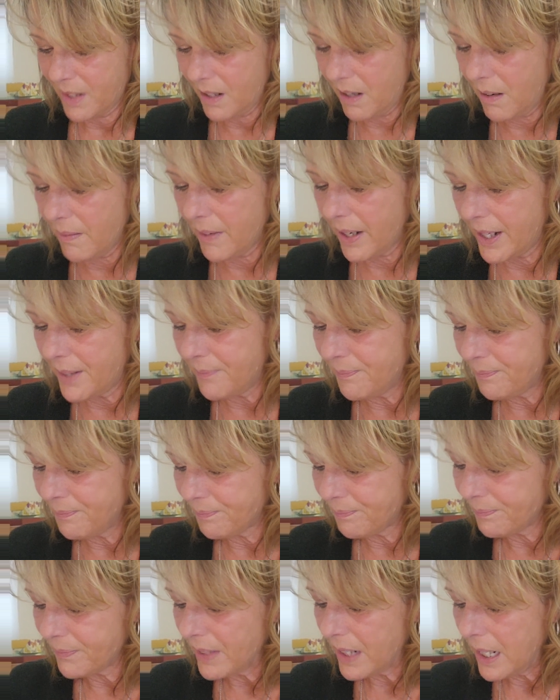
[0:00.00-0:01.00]
All right.
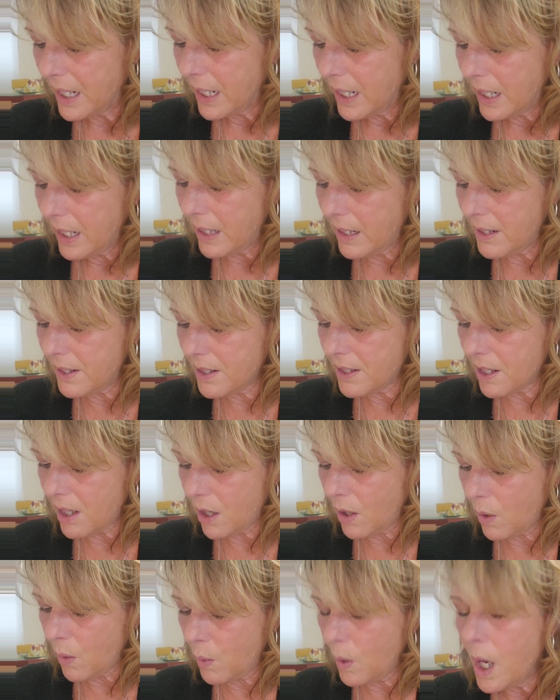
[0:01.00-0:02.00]
And
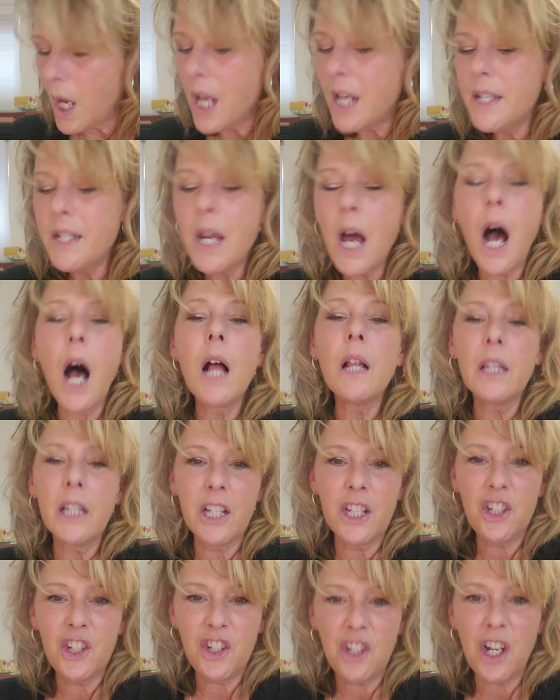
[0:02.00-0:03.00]
so
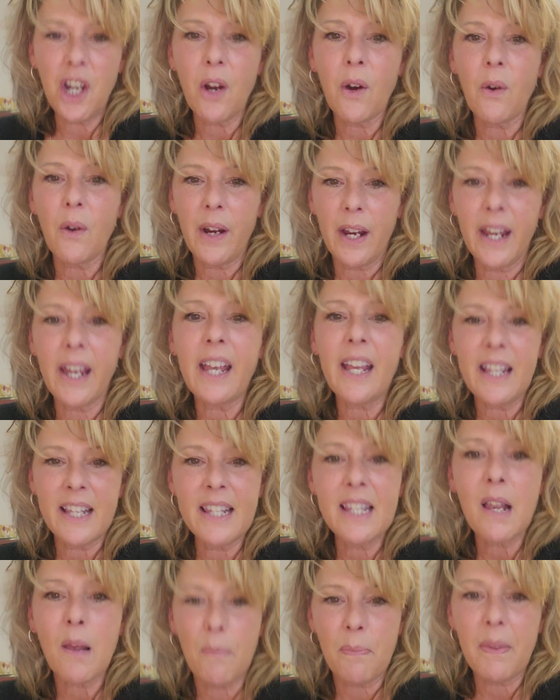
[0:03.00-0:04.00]
knowledge sharing is
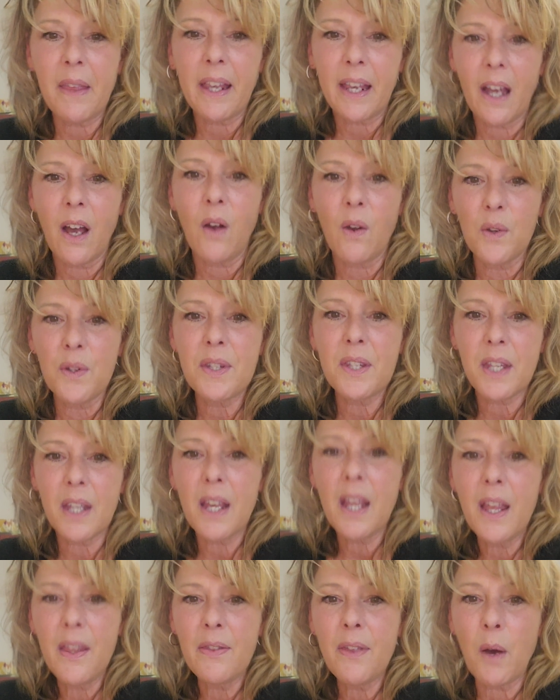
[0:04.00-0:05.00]
something else
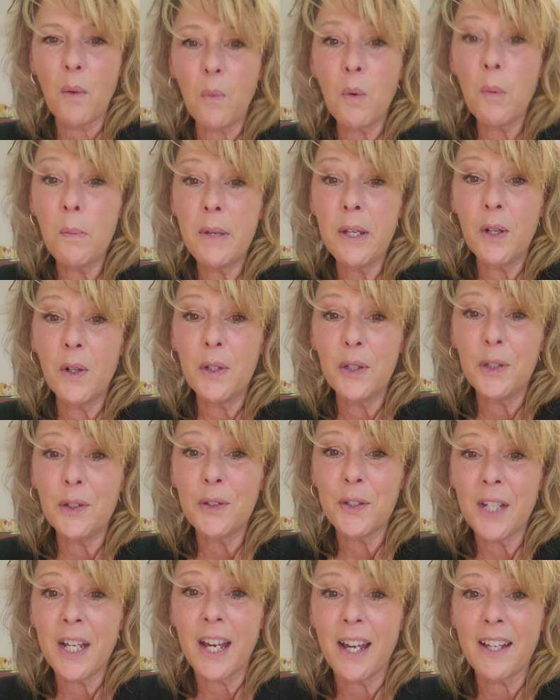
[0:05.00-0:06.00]
that will be on your
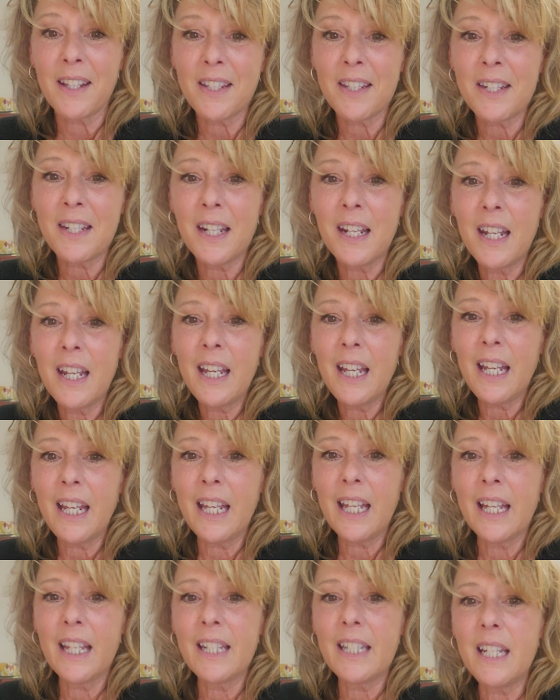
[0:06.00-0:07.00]
test.
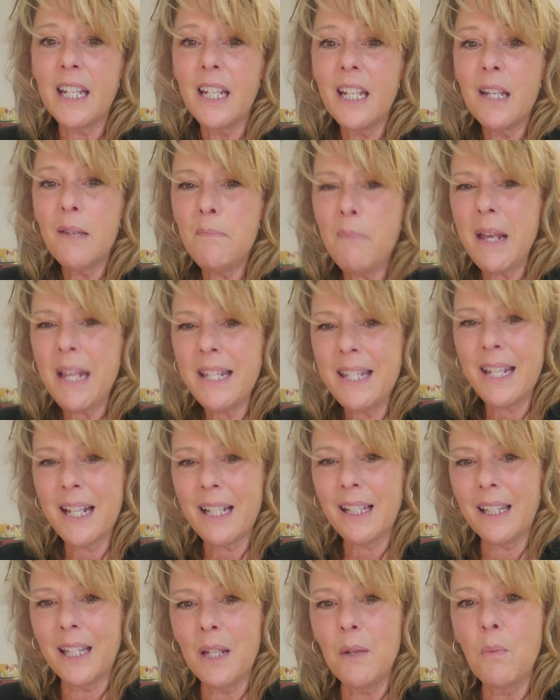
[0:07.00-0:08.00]
And
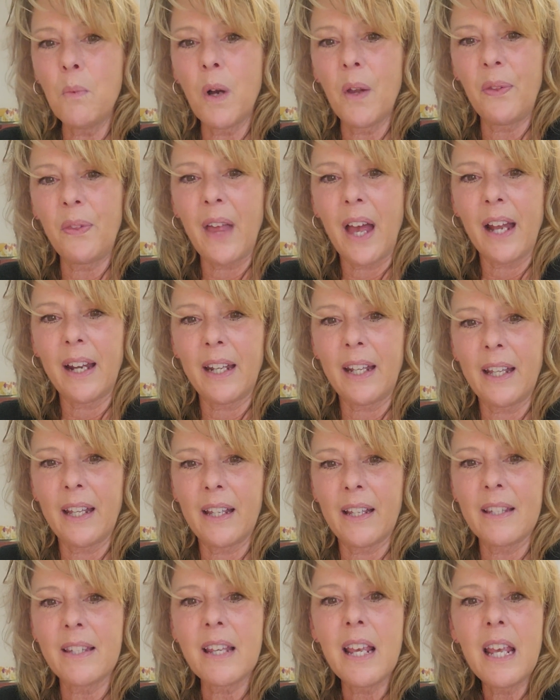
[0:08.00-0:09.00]
basically what that
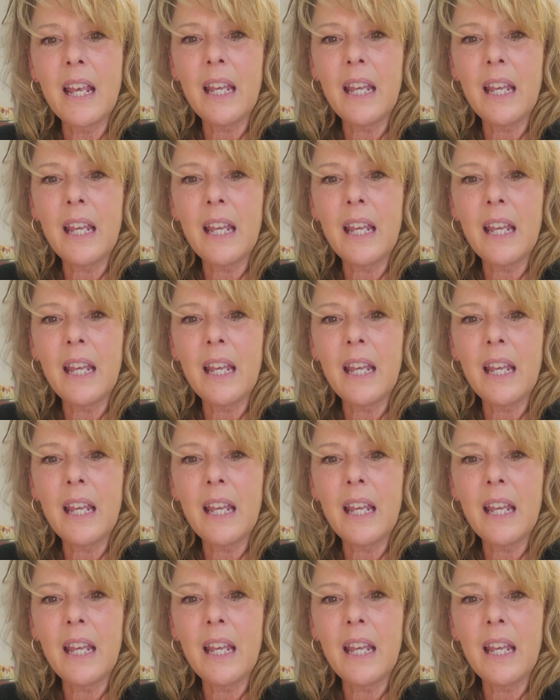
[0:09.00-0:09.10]
is